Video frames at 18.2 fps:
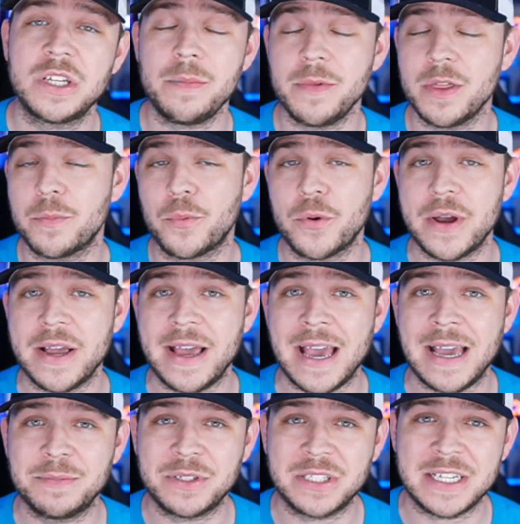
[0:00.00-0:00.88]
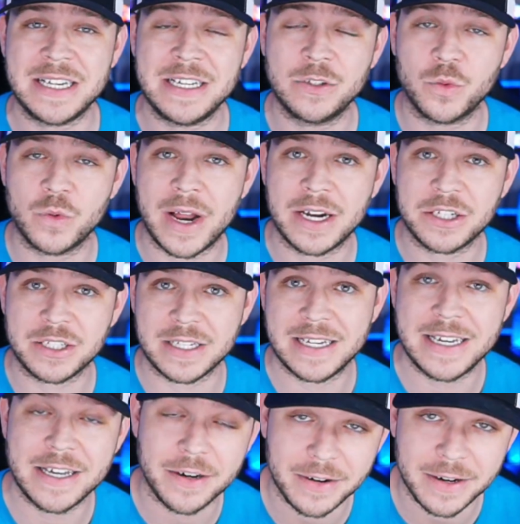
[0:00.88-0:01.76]
was some of the pregame scenes when
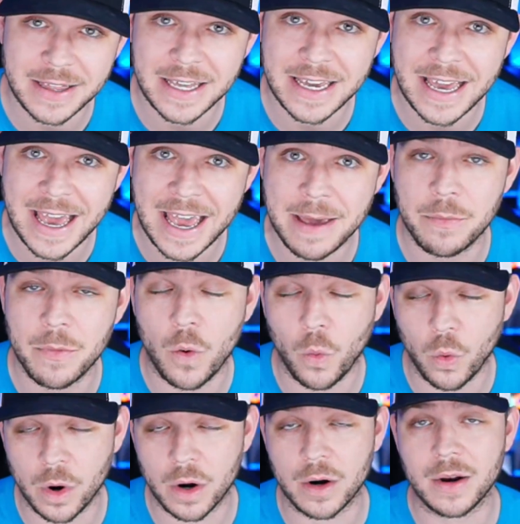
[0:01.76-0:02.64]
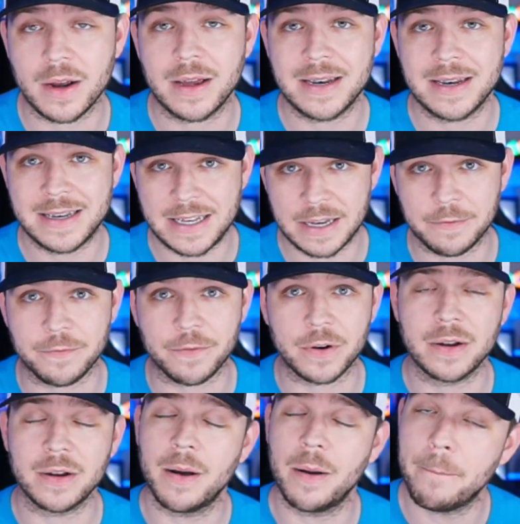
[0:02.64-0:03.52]
actually entering the game were
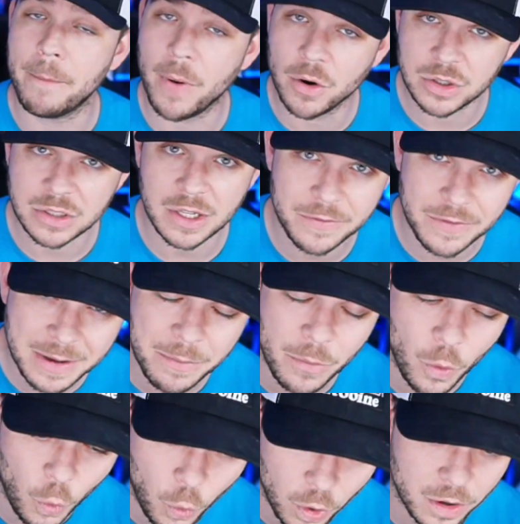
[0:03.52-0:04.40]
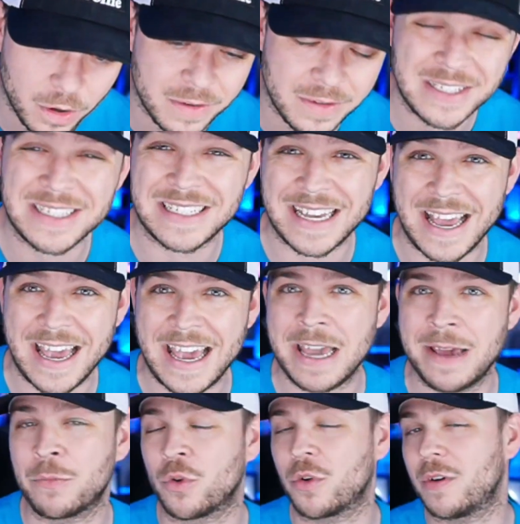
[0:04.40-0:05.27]
different. Most of them were the same
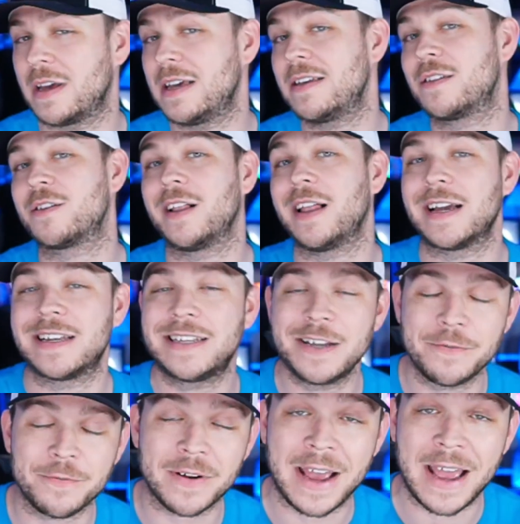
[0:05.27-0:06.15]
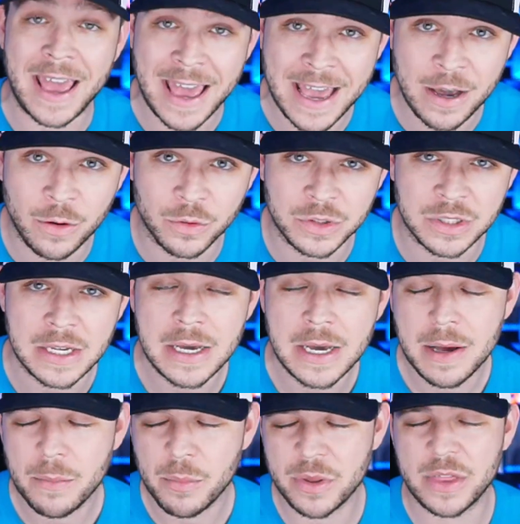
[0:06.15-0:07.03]
or either like different angles,
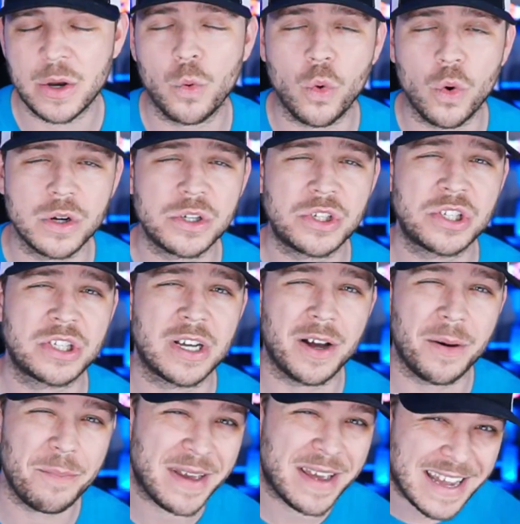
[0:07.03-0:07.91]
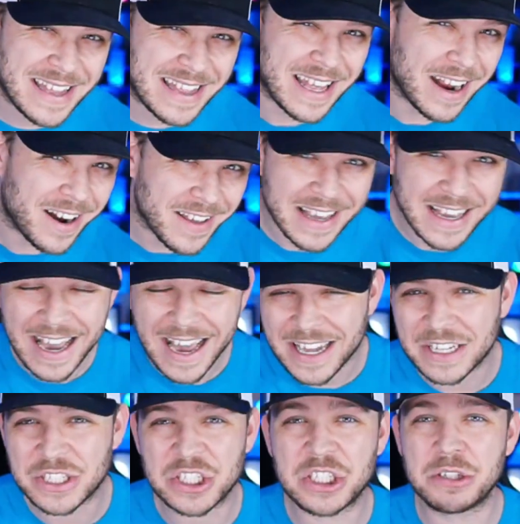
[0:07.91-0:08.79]
but there were some in there that
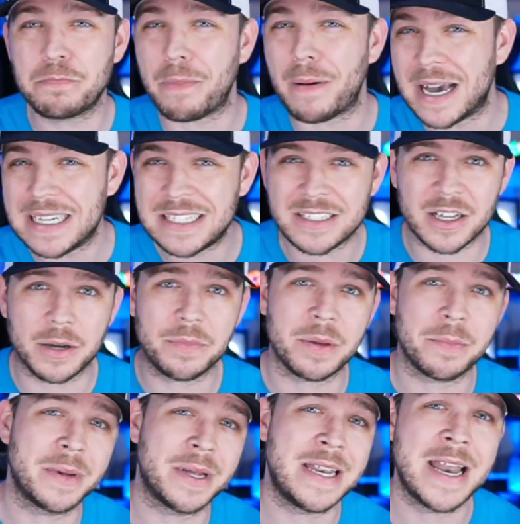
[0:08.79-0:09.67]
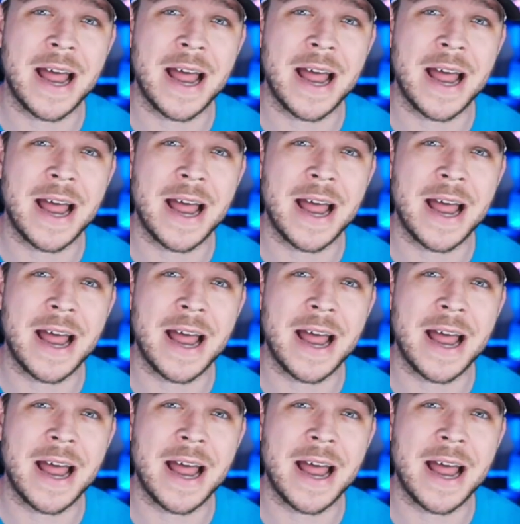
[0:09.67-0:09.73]
kind of spice up the